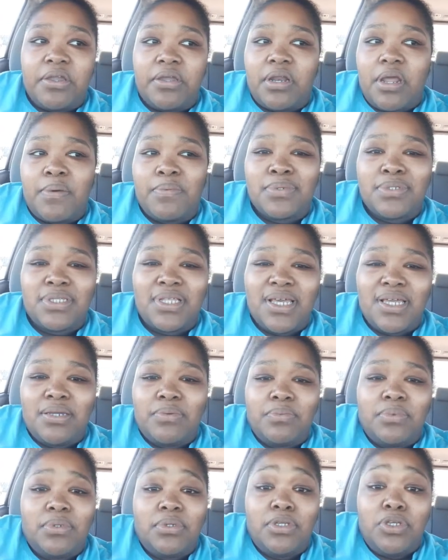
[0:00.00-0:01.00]
And I was like,
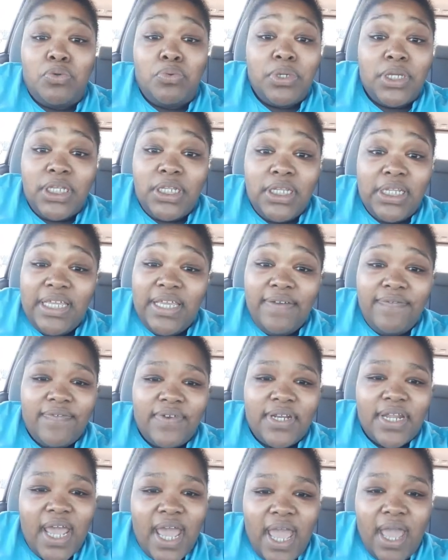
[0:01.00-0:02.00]
well, you can leave
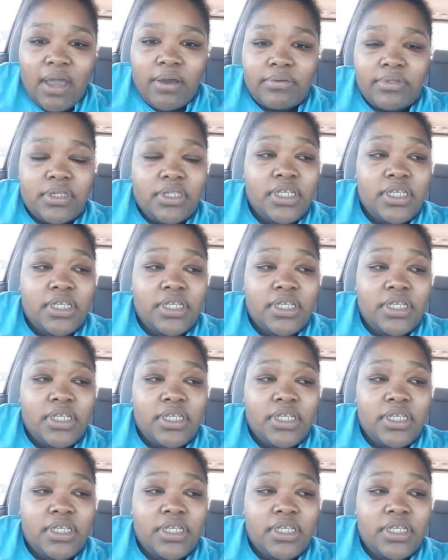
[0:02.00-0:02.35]
now.